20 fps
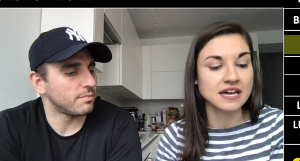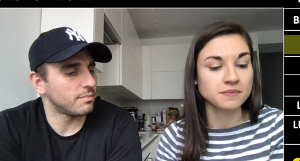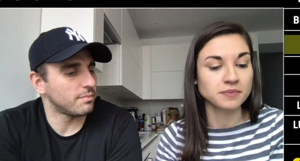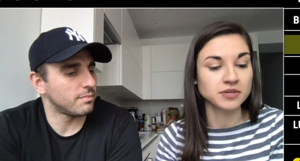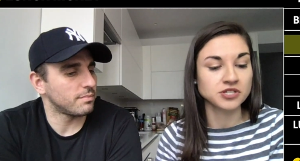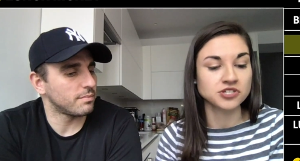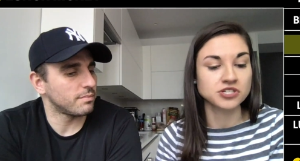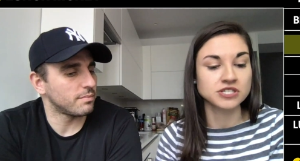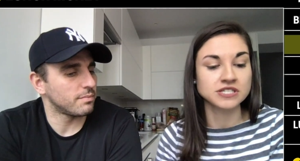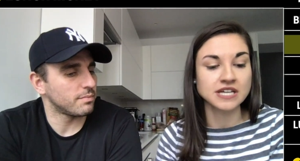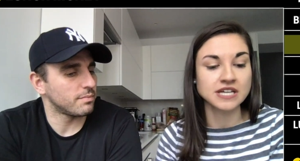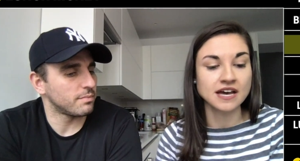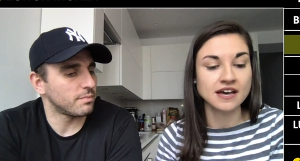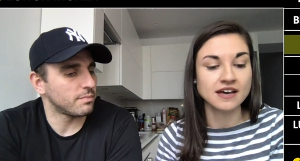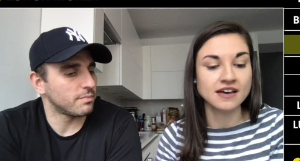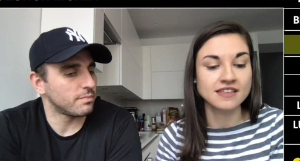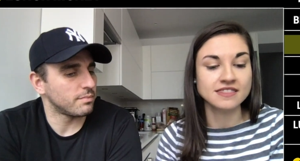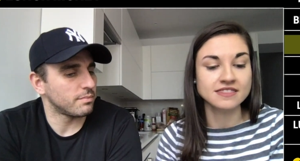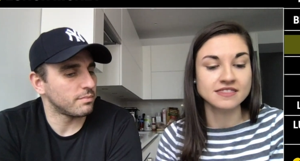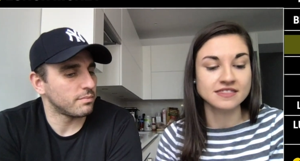Speaker 1: a bunch of
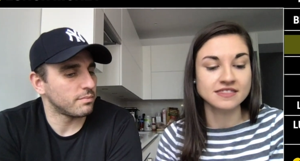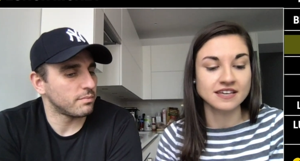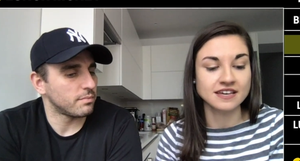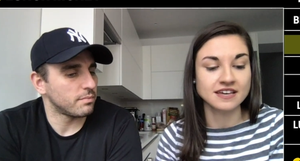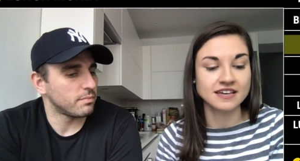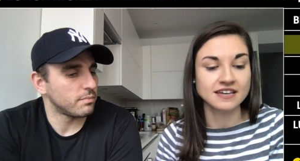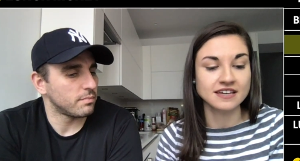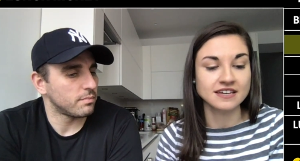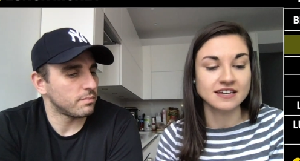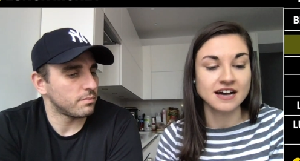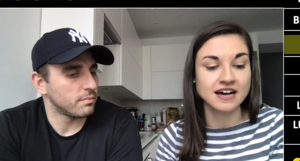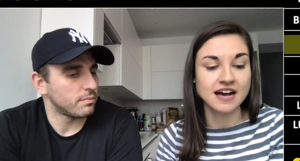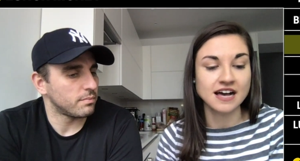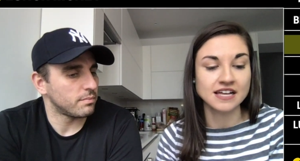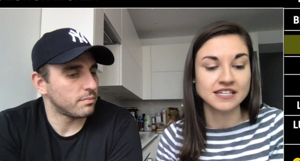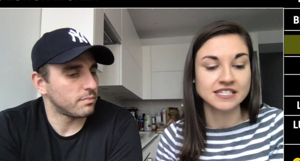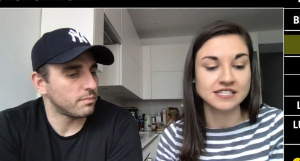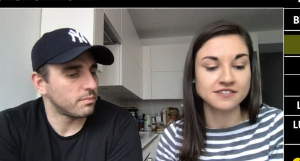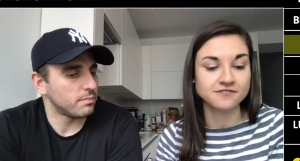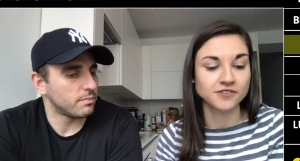debt and they
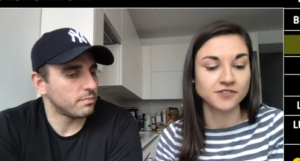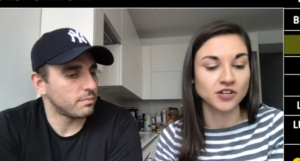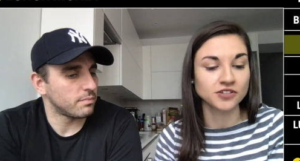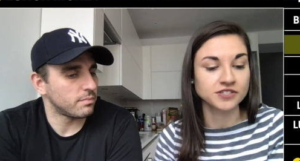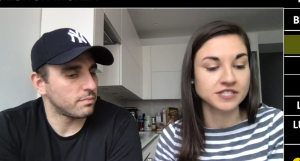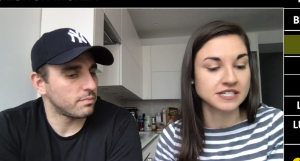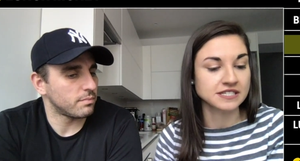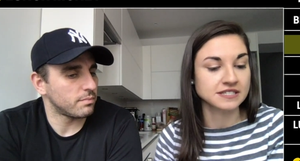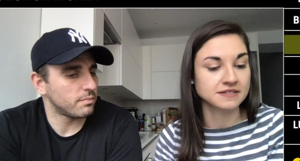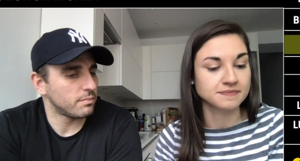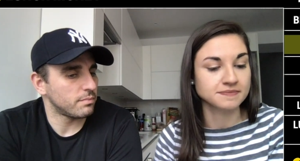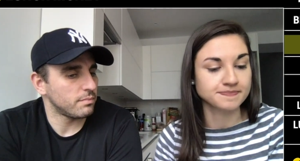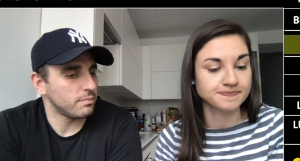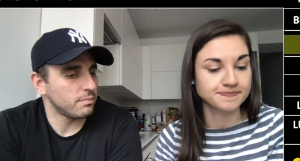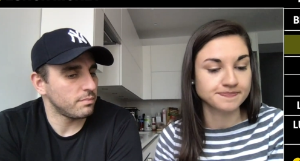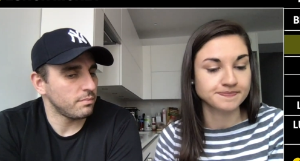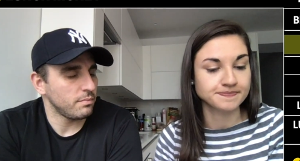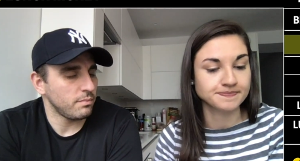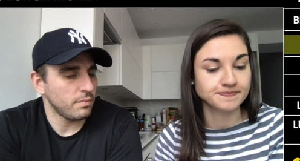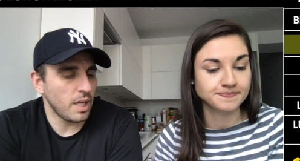uh, defaulted.
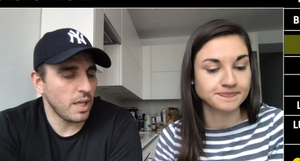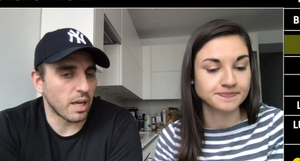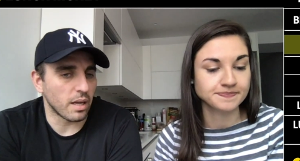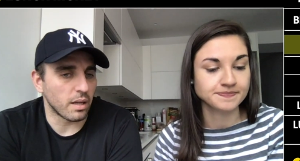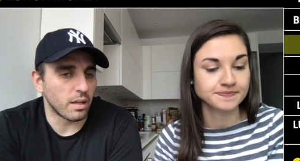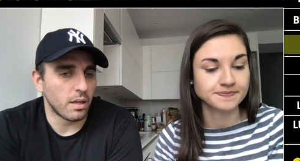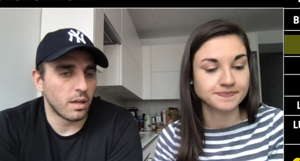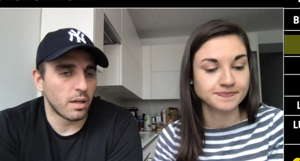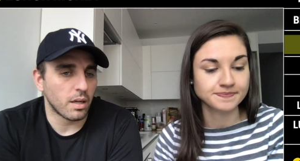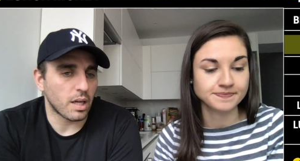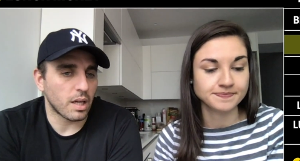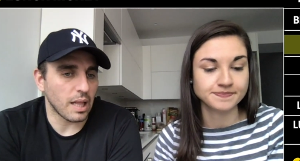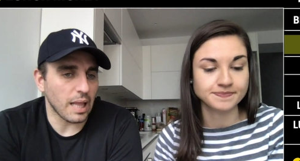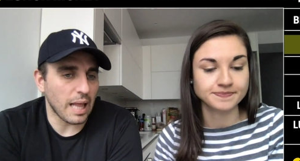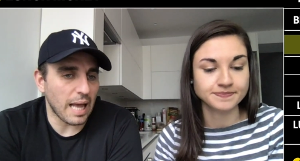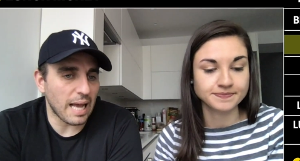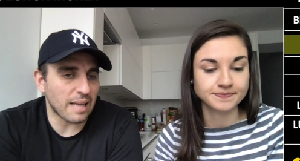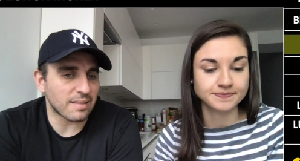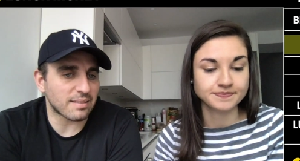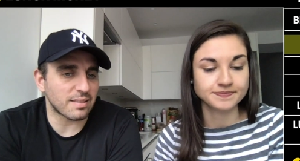
Speaker 2: Yeah,
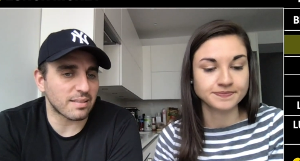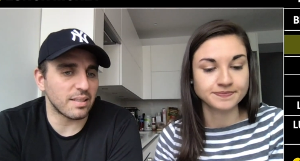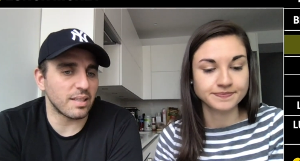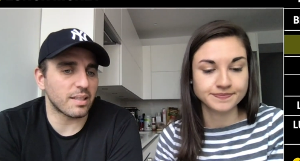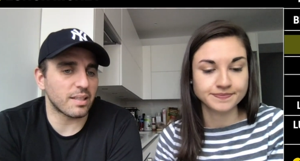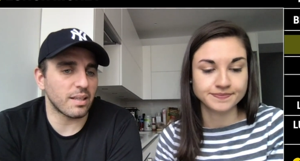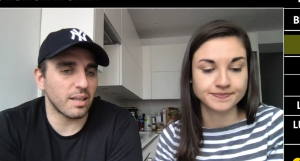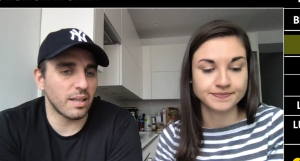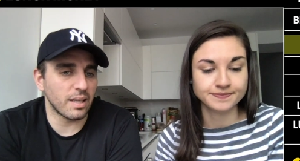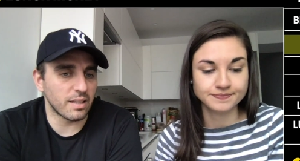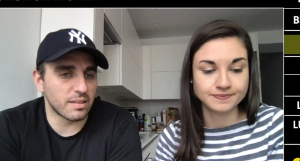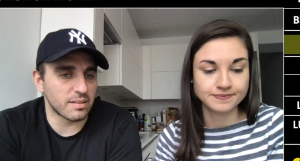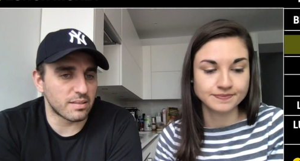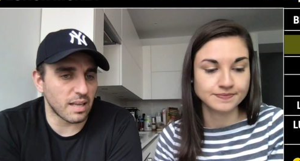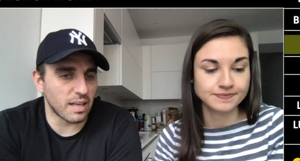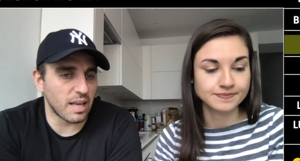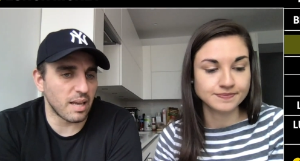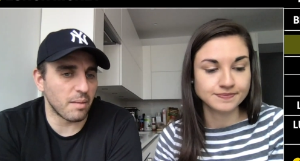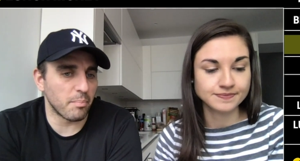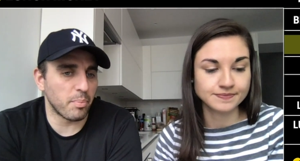classic
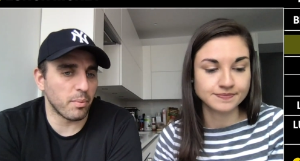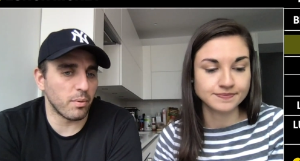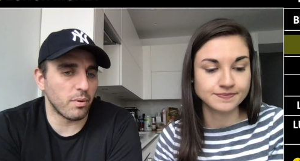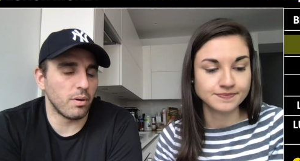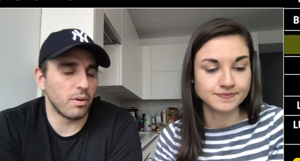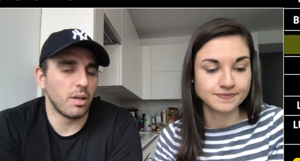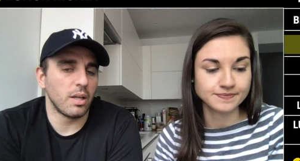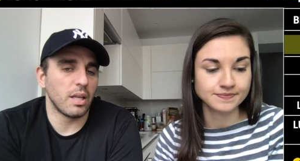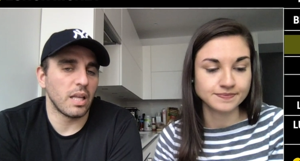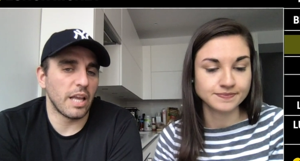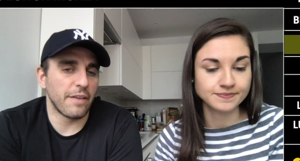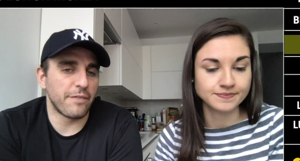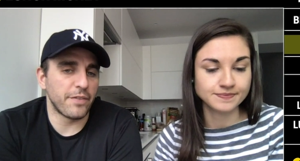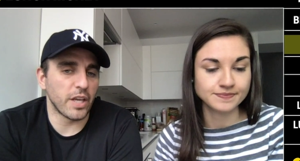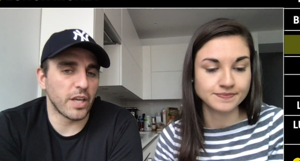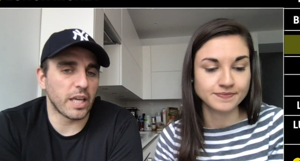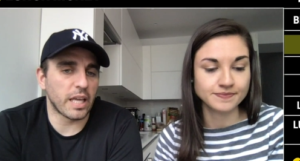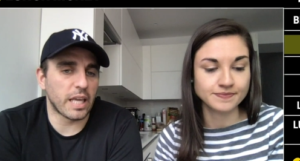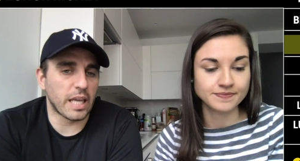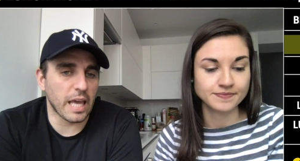example if
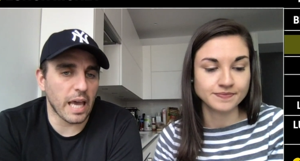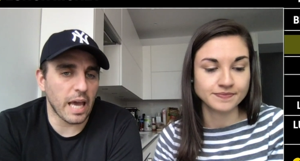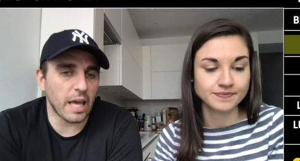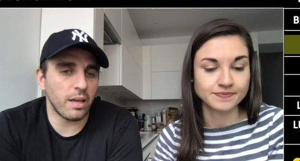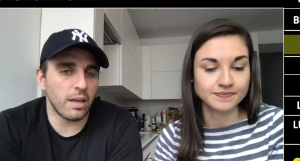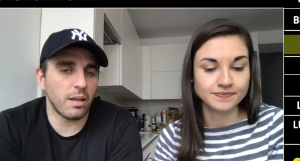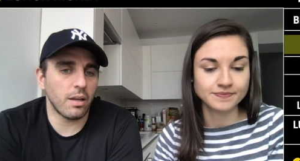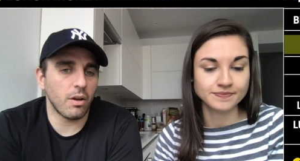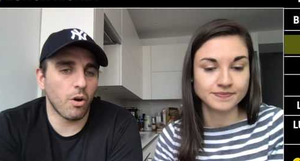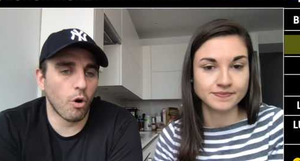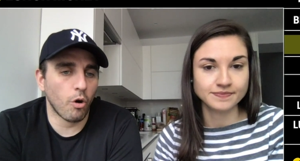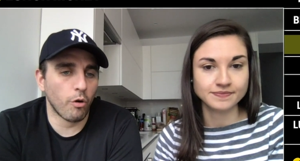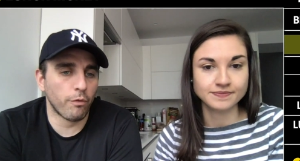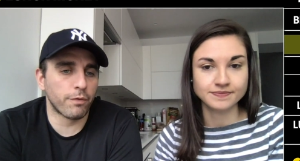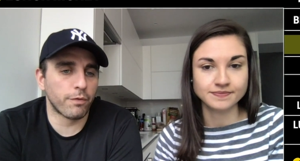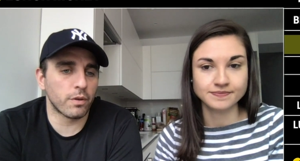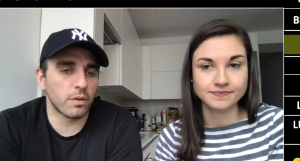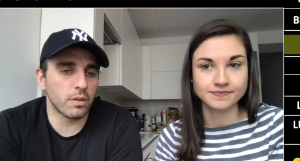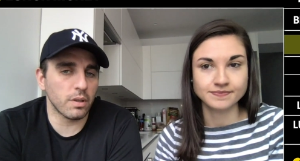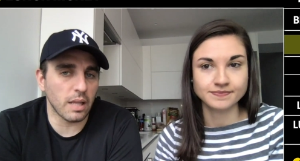you get
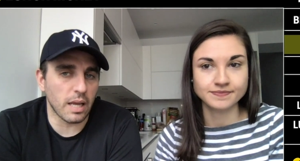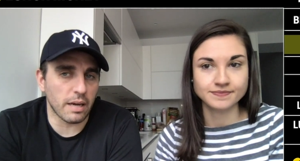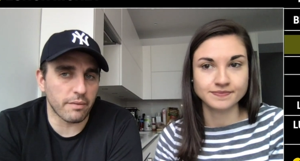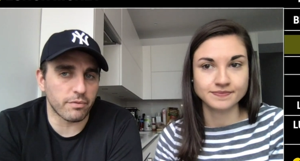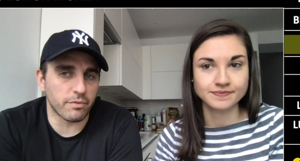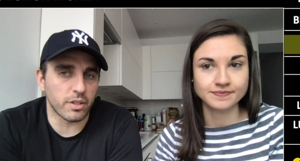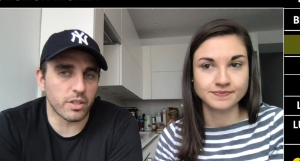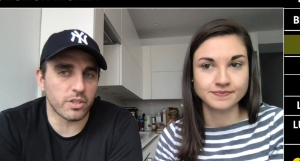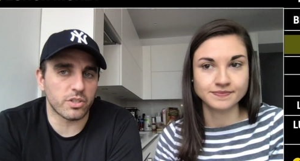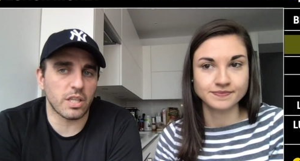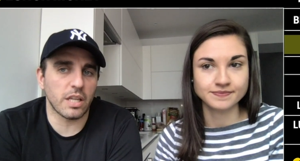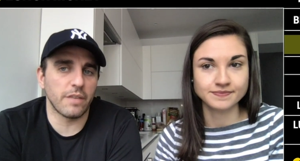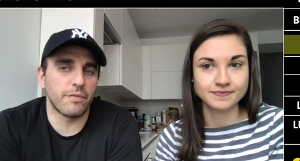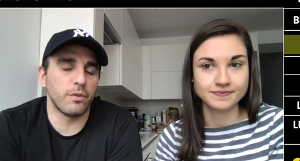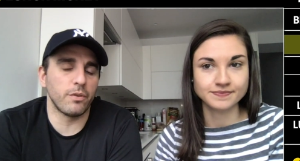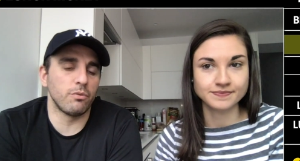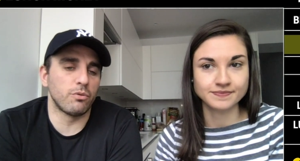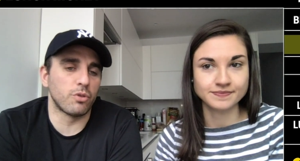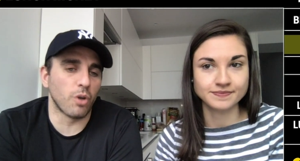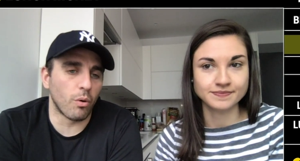over leveraged, if
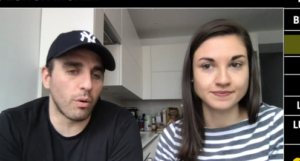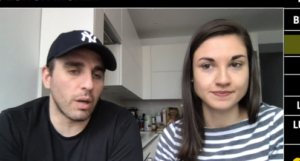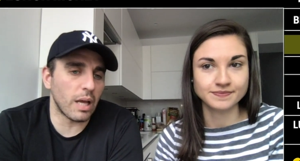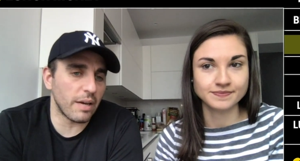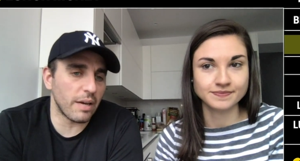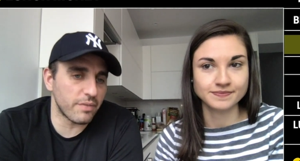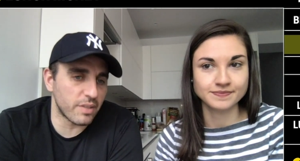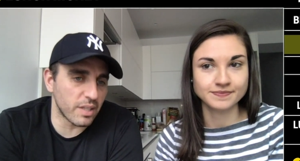you don't have